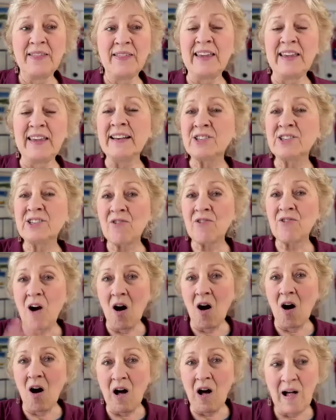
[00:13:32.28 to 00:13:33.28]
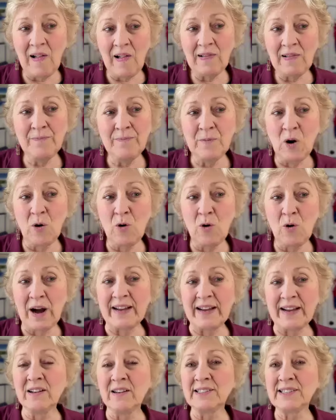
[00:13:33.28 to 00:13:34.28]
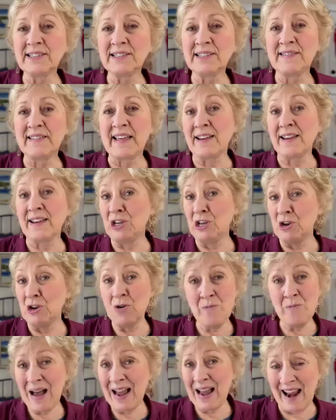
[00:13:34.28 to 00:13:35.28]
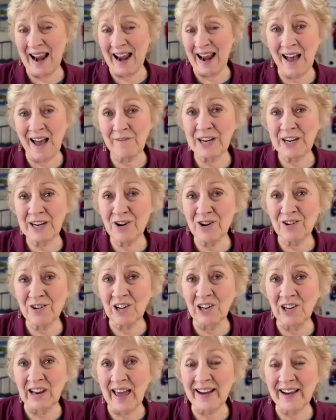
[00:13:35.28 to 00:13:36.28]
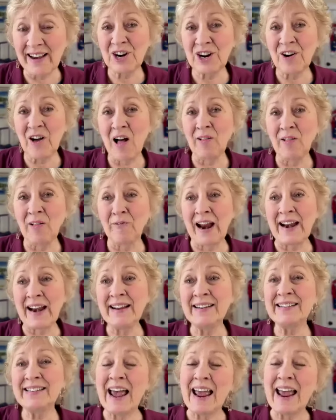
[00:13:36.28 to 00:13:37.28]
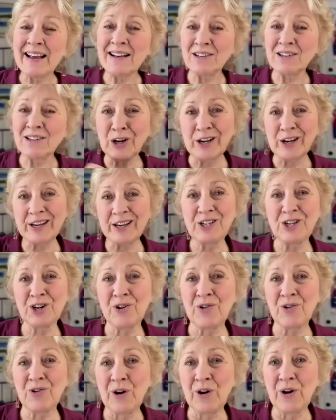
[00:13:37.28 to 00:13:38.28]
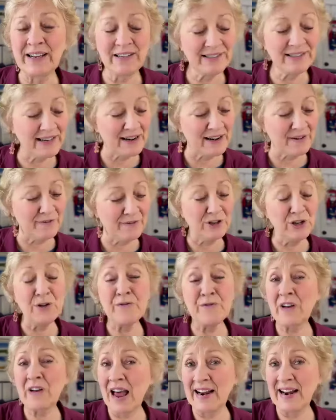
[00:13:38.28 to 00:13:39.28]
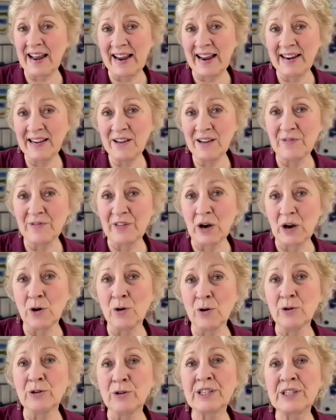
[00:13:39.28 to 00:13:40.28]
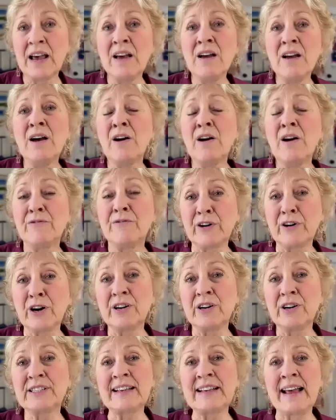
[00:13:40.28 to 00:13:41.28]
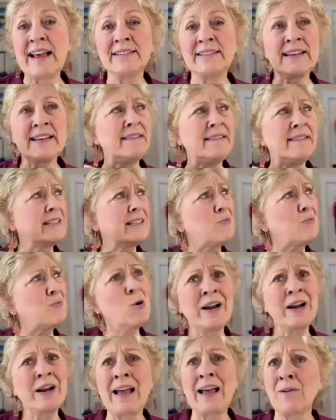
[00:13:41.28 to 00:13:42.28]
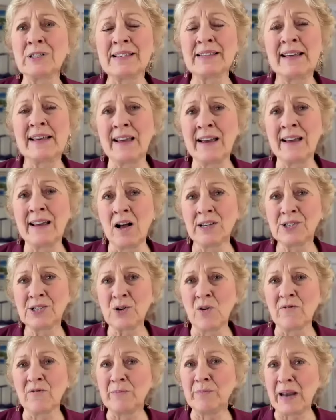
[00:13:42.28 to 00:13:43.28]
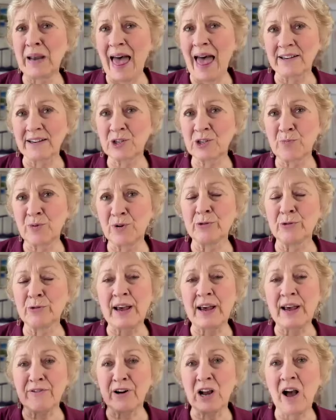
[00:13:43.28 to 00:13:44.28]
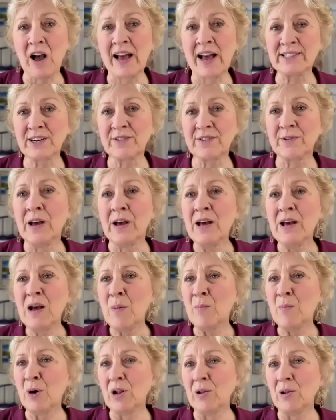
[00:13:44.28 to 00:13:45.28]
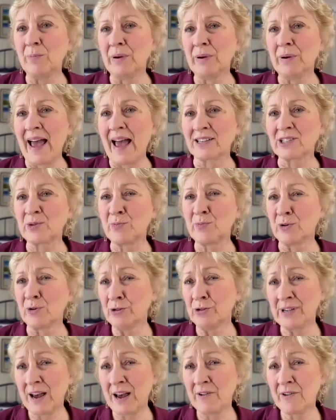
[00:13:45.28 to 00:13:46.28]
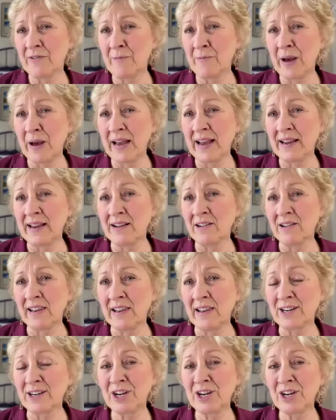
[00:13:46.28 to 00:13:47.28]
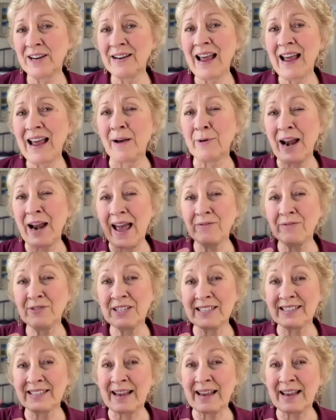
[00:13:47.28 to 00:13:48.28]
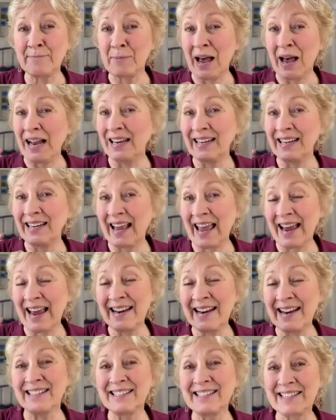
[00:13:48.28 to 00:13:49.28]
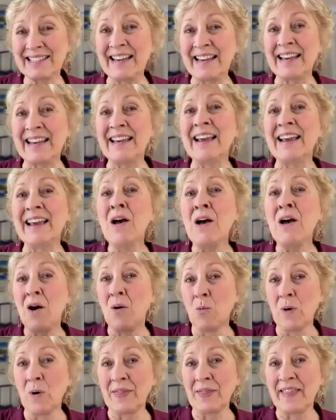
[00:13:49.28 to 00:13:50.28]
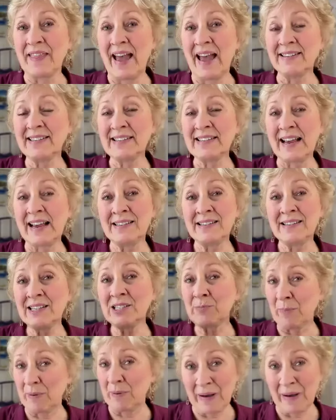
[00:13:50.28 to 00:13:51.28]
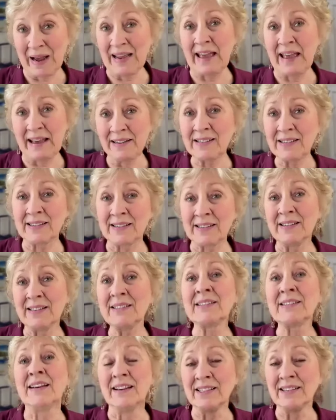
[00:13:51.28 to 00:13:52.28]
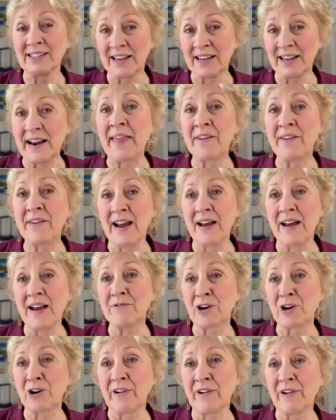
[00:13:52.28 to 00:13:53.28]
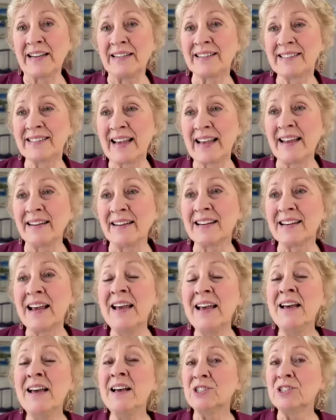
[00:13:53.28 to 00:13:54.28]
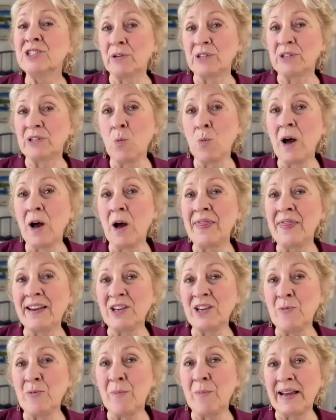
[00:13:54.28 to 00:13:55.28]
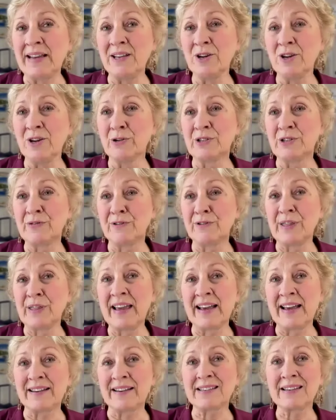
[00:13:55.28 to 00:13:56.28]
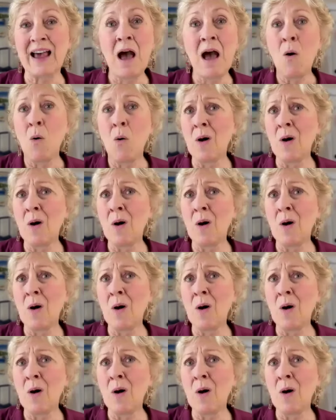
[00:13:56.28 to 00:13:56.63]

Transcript: These are all oils that you might have in your collection already. Take a look at your oils, and if you've got any of those fir scents, and this morning I was thinking also of black spruce. I forgot to pull black spruce out of my collection. I would have to smell it again and see what that scent is, but my guess is it's another evergreen scent. So it's one that you might use for this.